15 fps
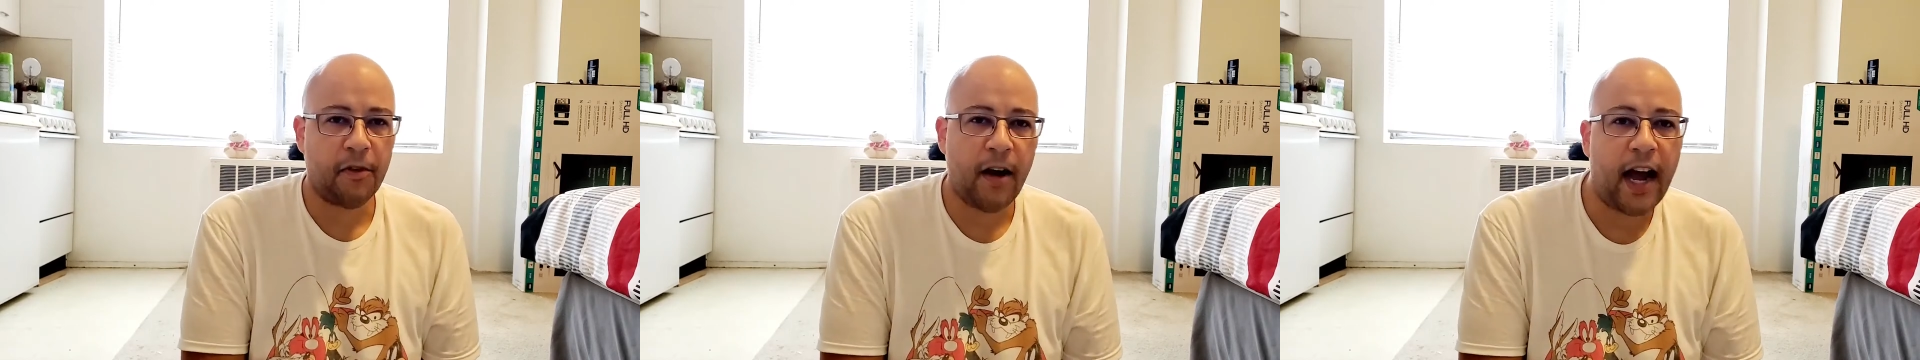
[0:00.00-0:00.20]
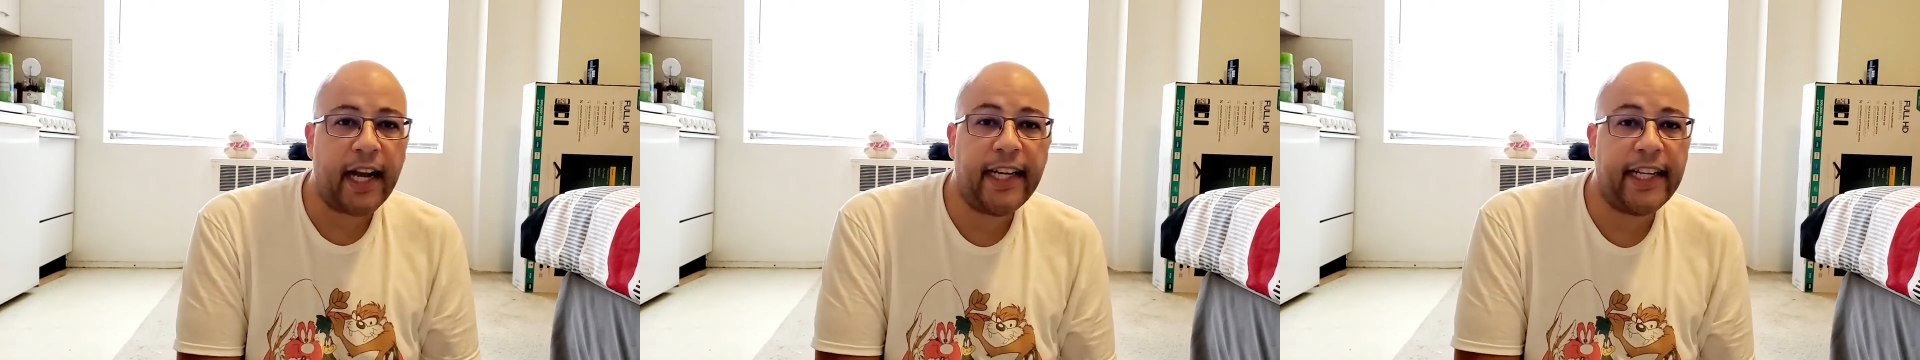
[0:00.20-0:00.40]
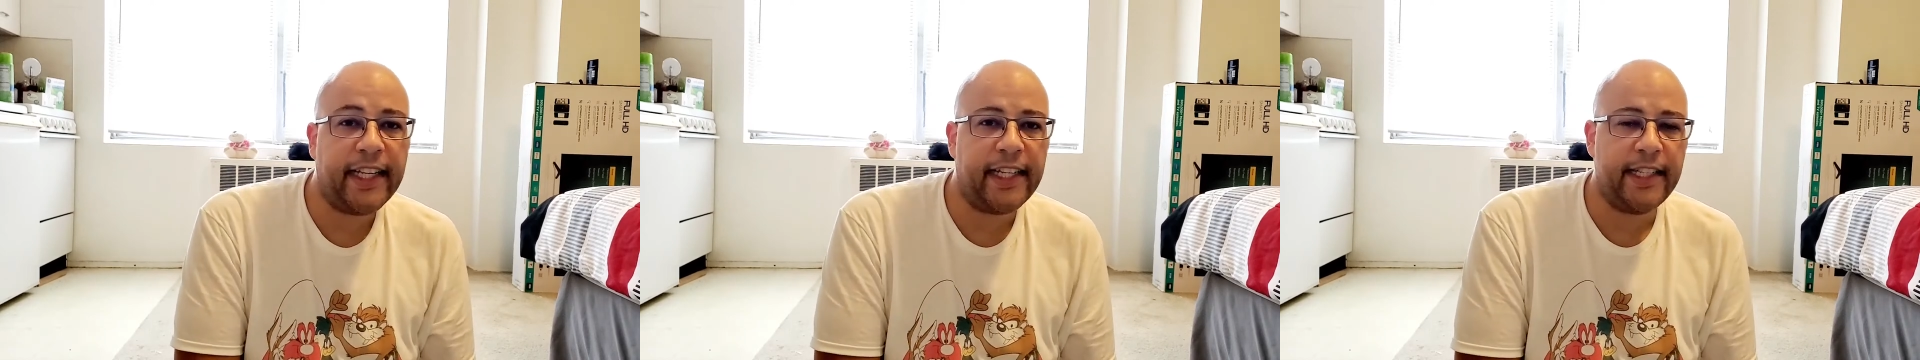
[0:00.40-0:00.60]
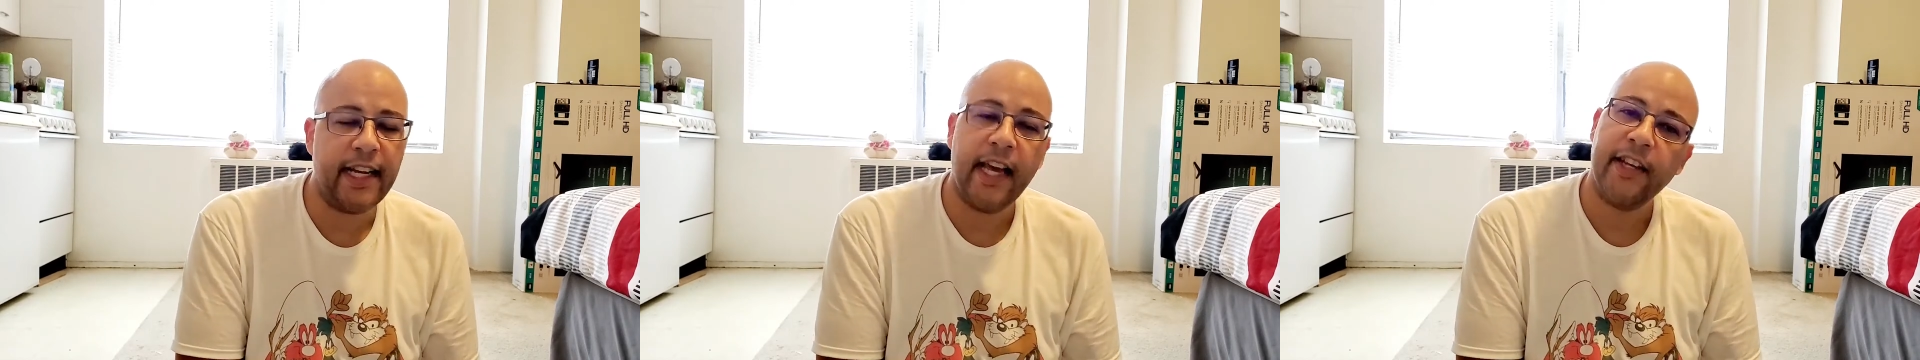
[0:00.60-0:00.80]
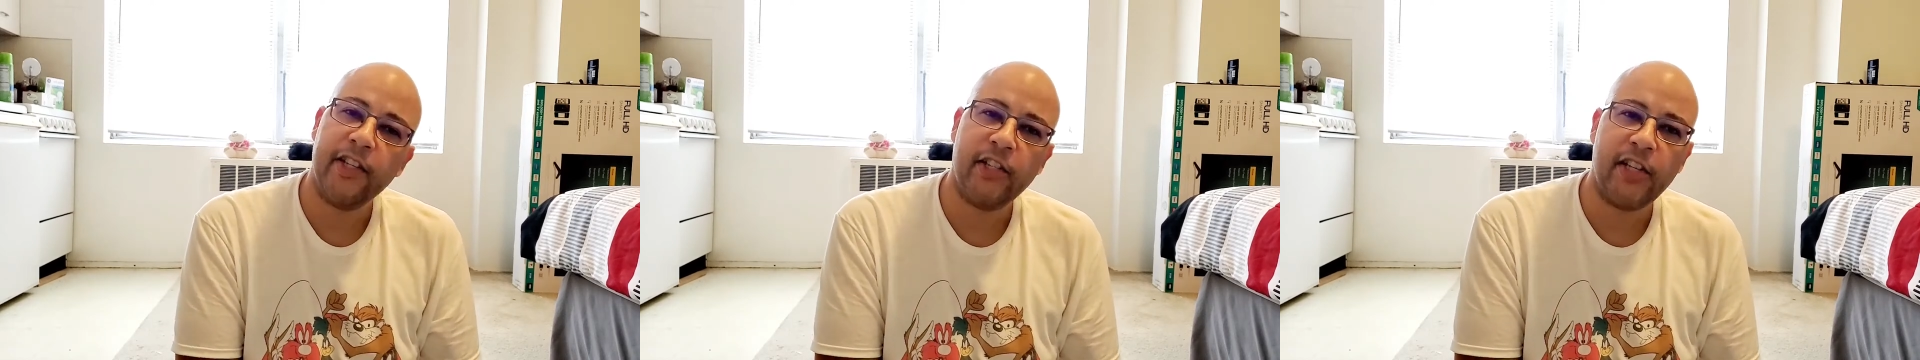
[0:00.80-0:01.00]
right in,
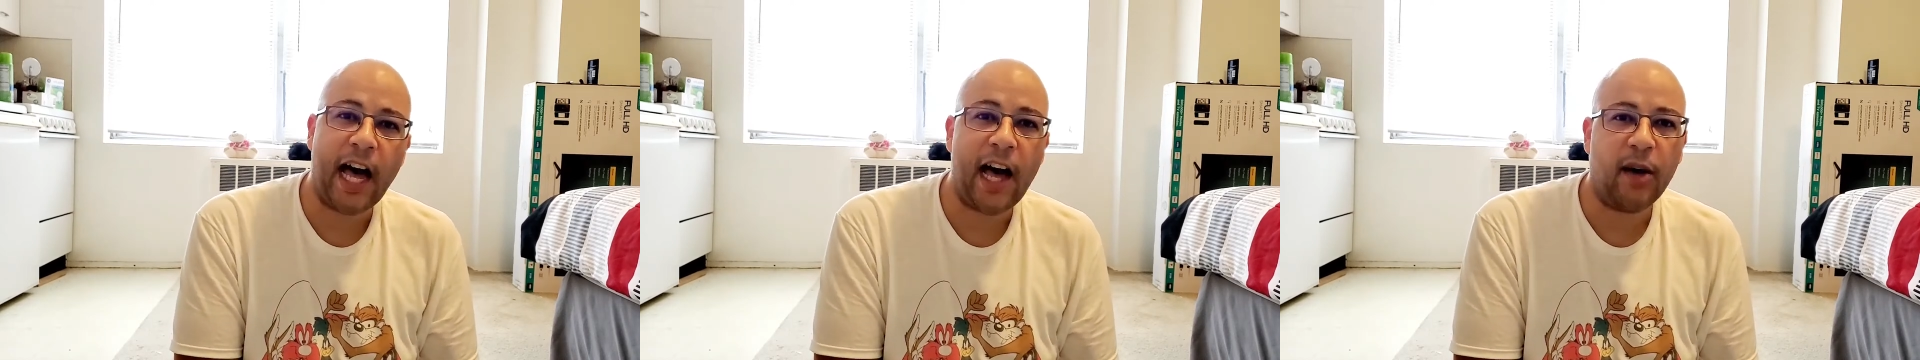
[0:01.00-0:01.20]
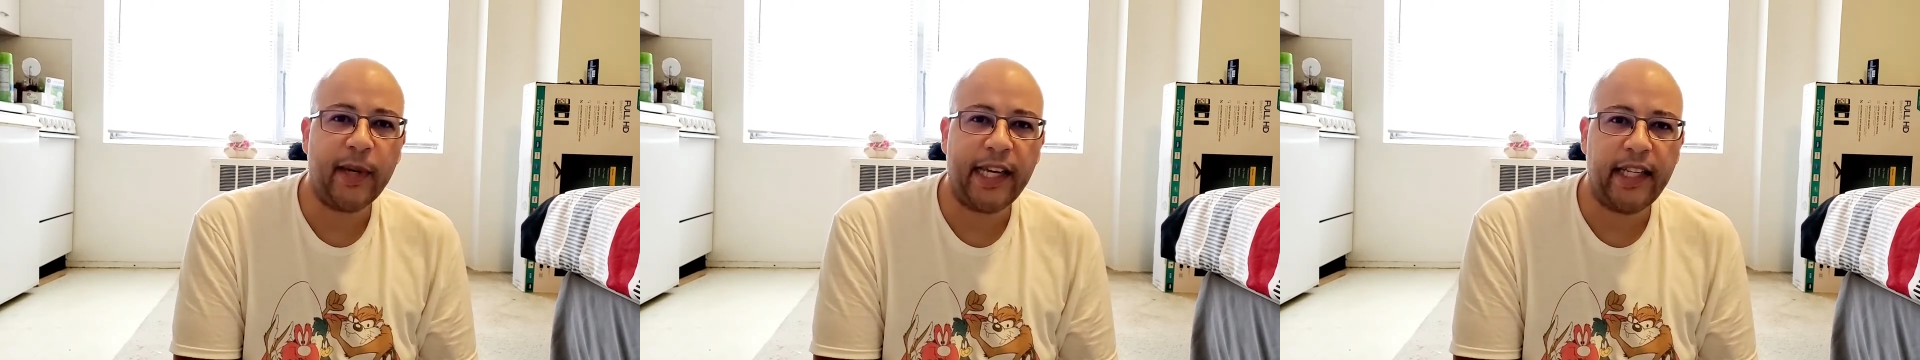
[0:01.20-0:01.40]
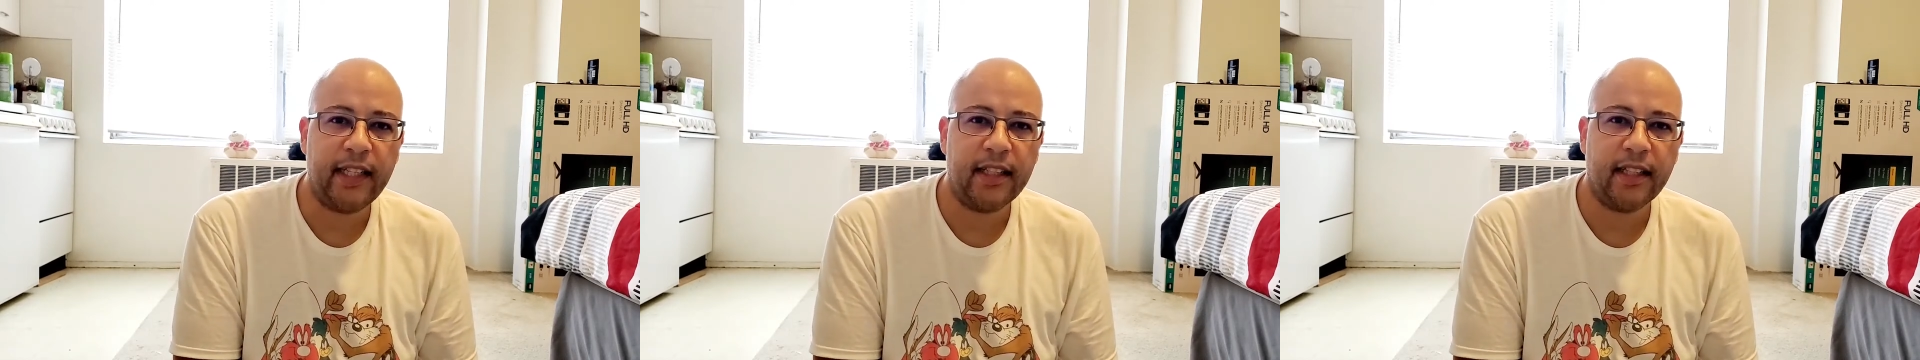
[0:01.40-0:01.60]
shall we?